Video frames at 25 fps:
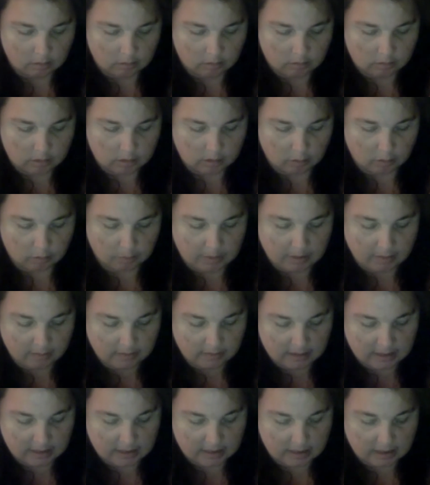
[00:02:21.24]
So
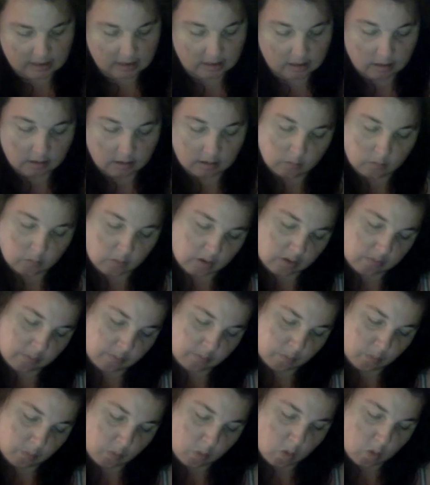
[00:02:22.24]
apparently this is with
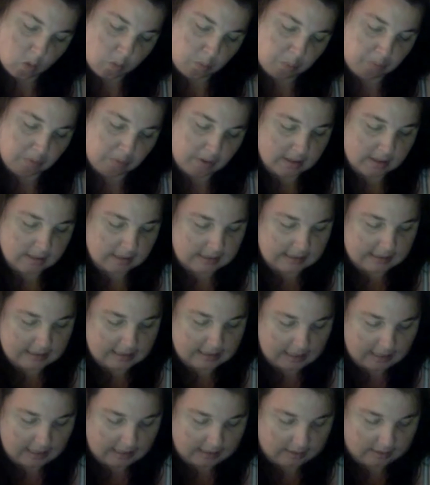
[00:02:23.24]
more pretzely
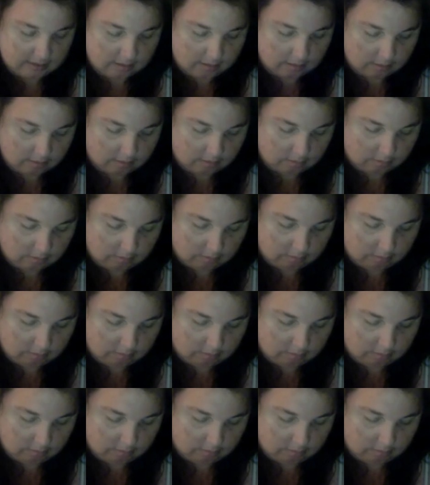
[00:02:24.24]
taste.